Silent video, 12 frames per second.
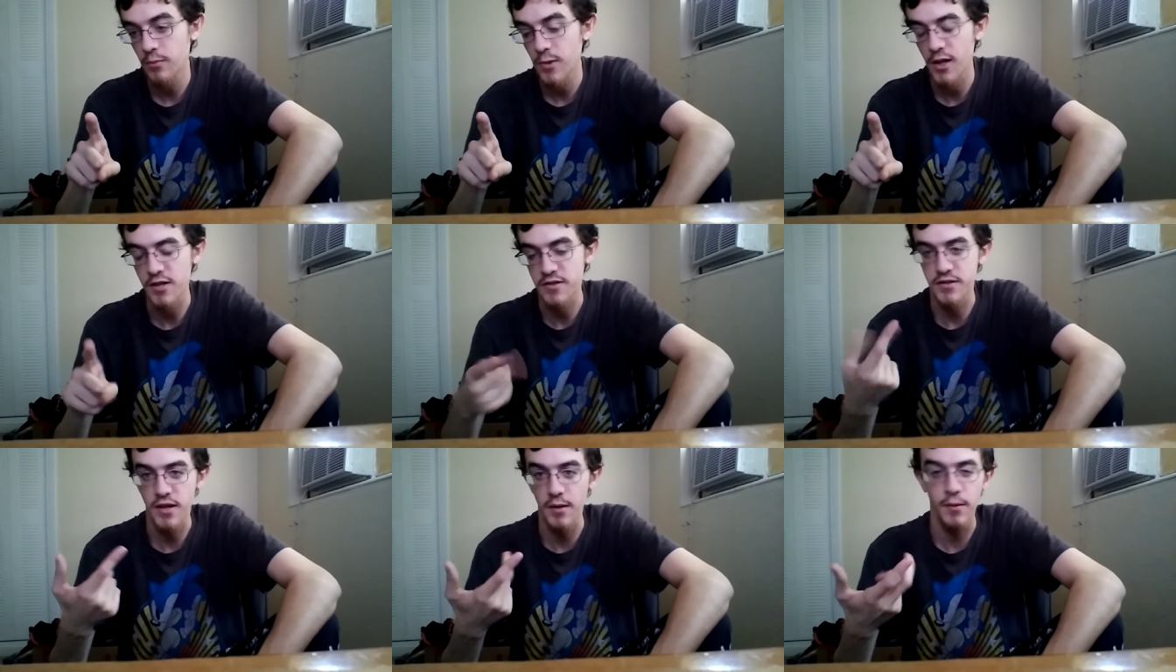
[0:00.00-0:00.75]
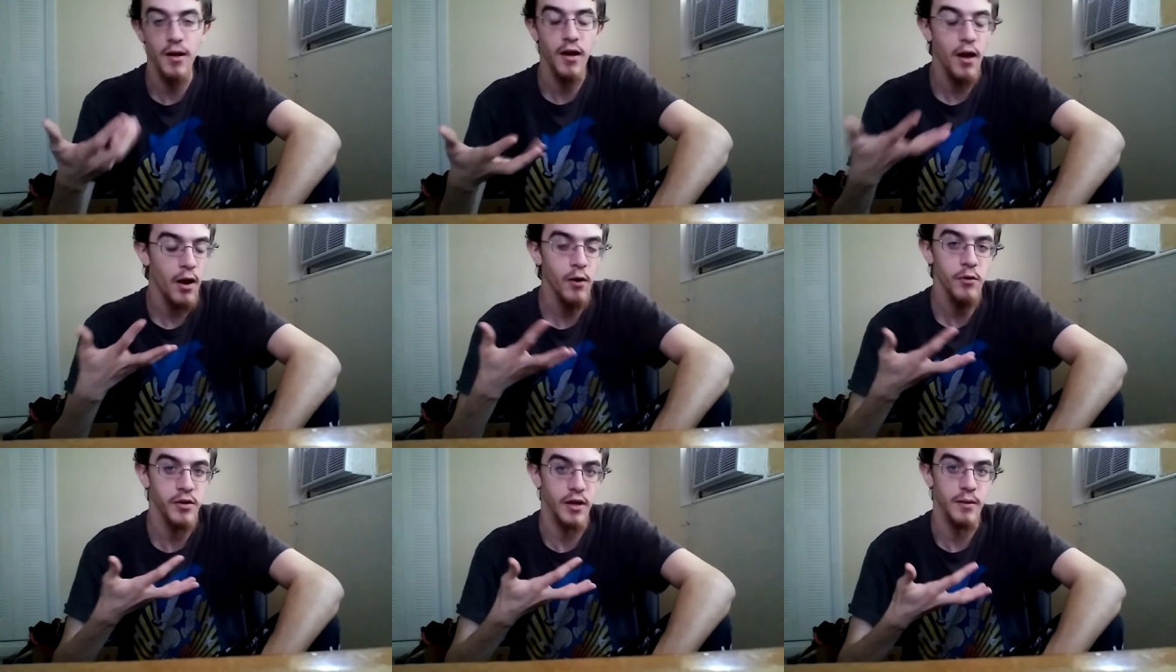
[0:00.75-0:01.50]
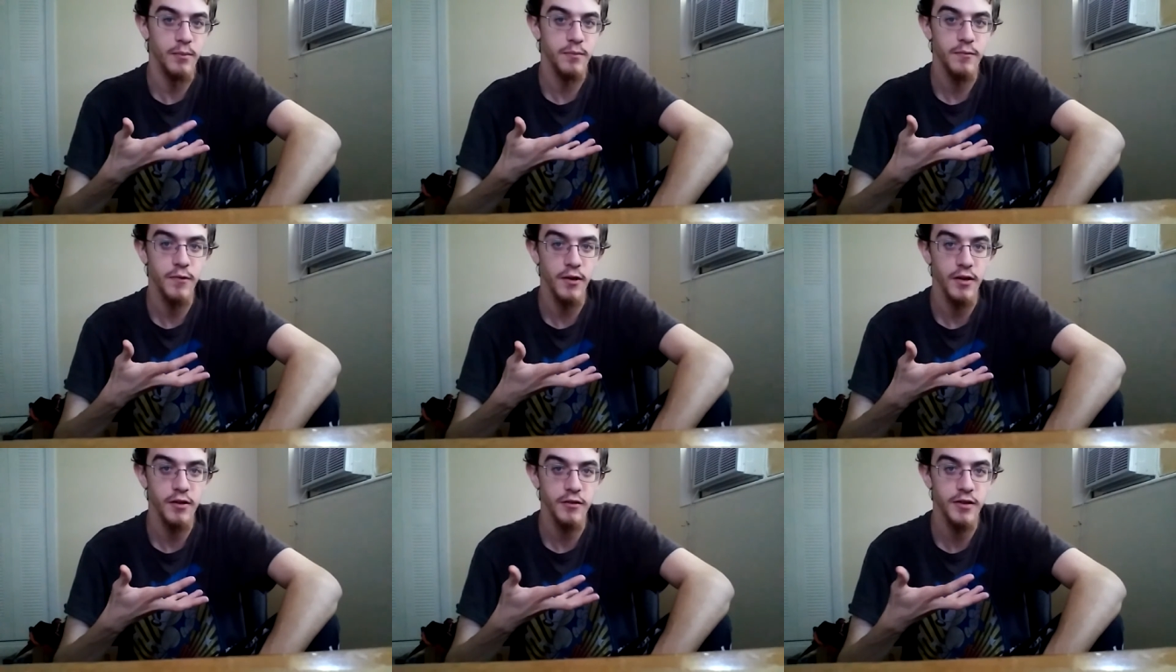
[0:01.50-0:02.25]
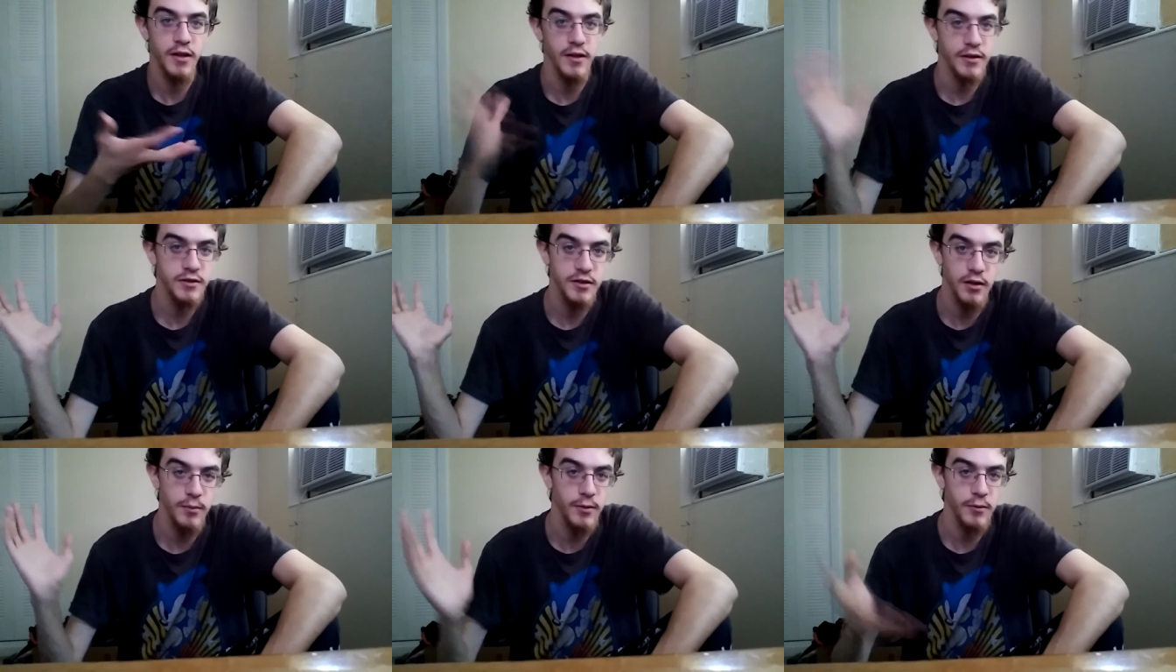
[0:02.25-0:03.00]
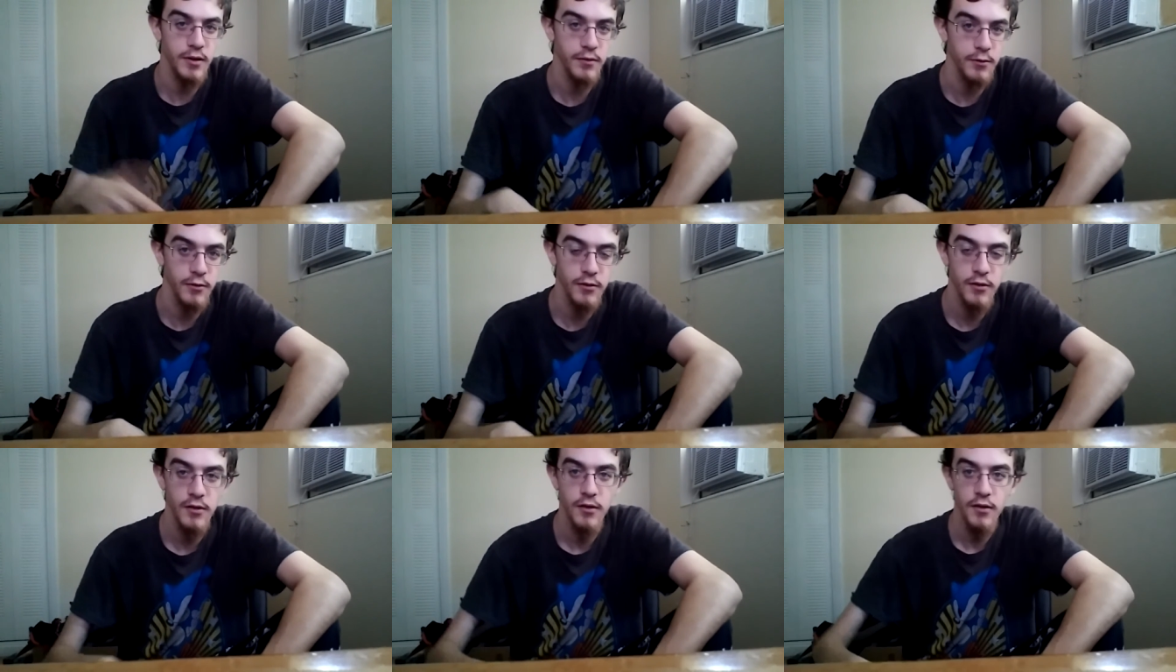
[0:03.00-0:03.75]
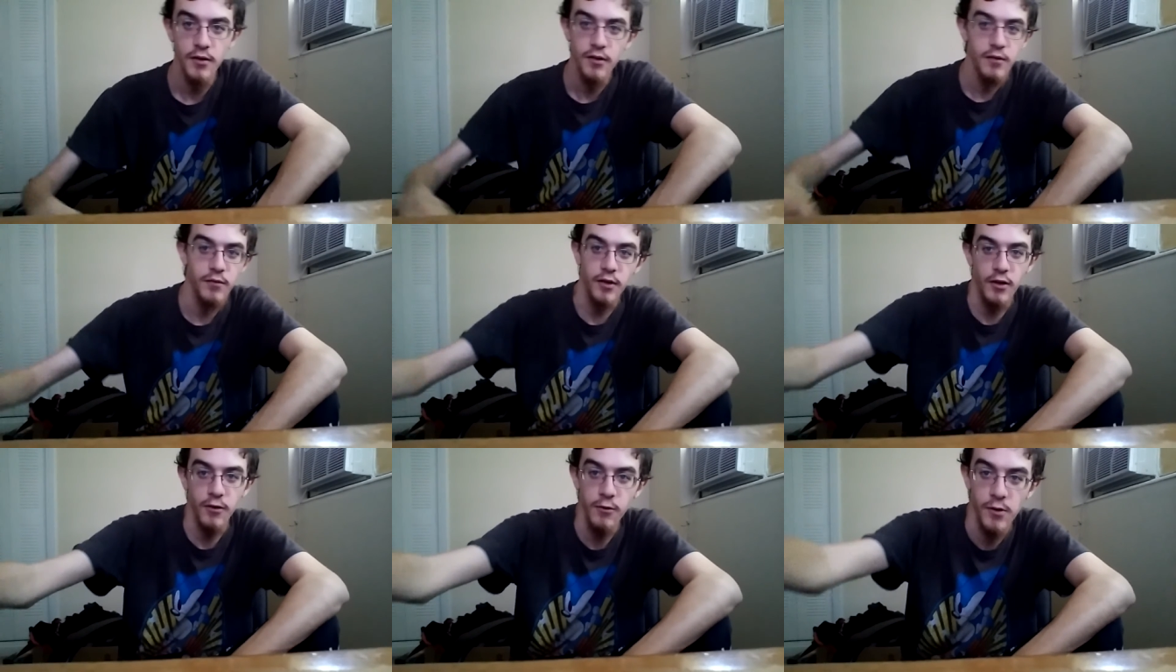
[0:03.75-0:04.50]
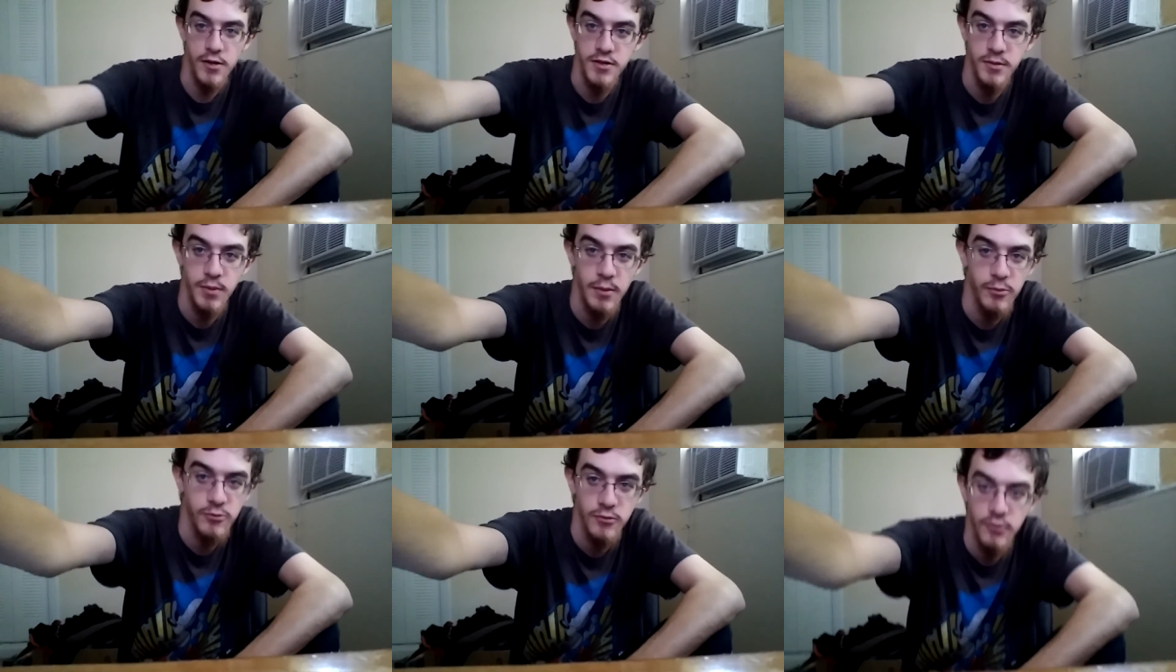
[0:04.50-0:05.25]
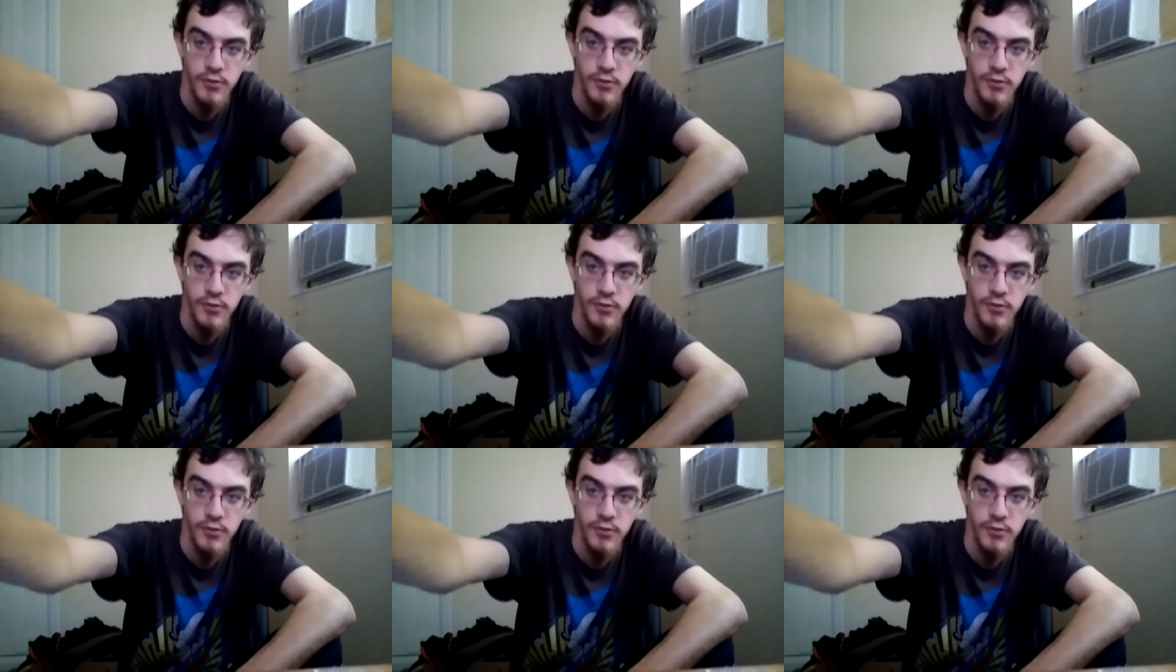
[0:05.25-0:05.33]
Because I don't think I'm very entertaining, so I mean, whatever. Crazy people